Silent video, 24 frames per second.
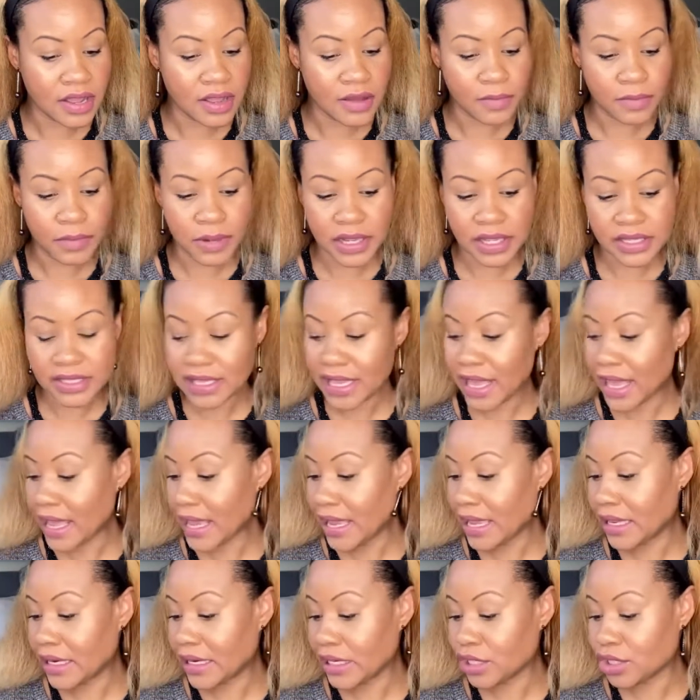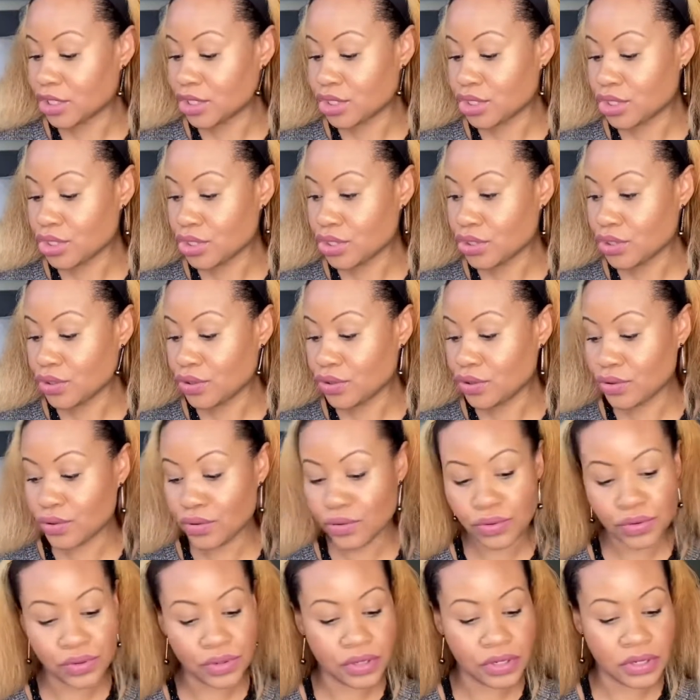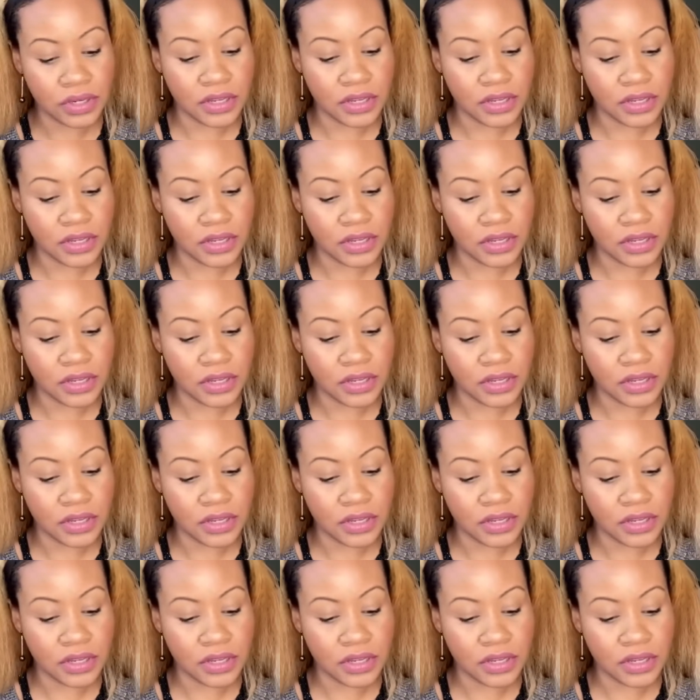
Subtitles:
plus 82